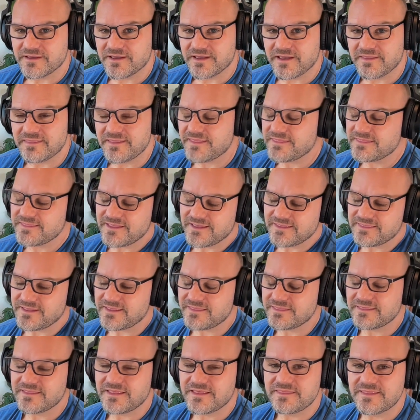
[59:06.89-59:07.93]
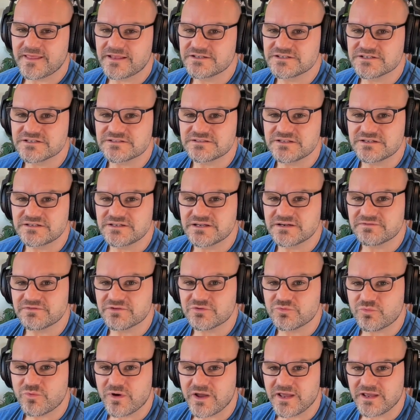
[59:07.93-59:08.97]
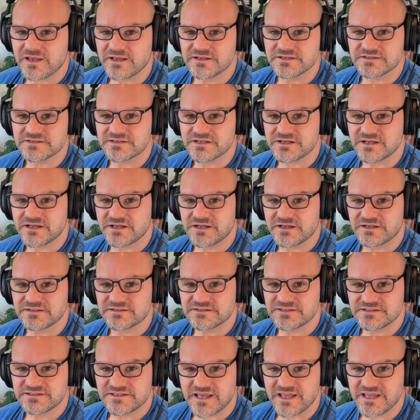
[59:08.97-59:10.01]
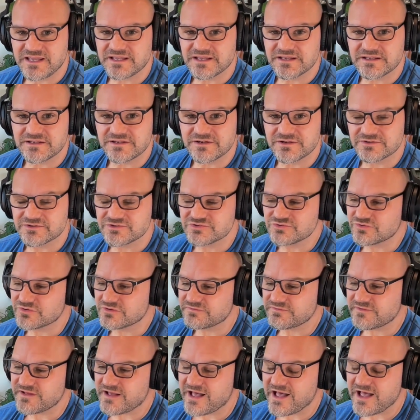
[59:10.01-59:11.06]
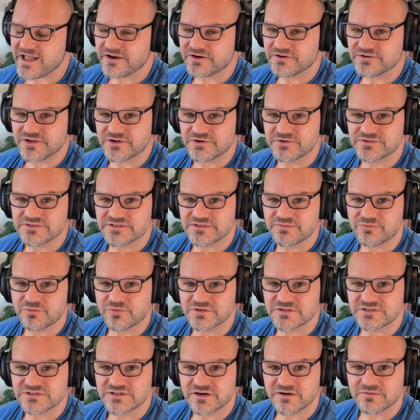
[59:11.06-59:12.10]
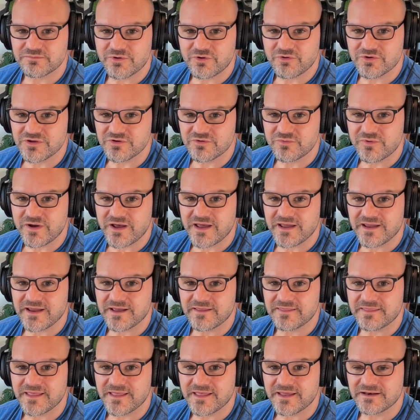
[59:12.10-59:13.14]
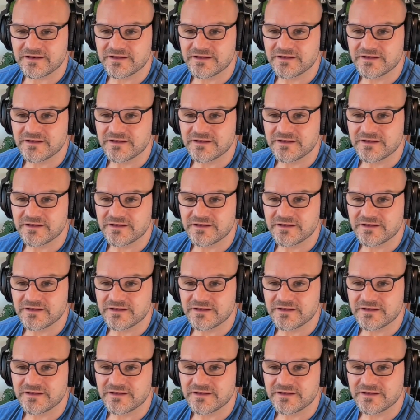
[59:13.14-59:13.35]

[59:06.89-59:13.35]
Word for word: And then, and then, and then, just the different ways uh, to take it. You know, sort of higher dose in a more ceremonial way, and then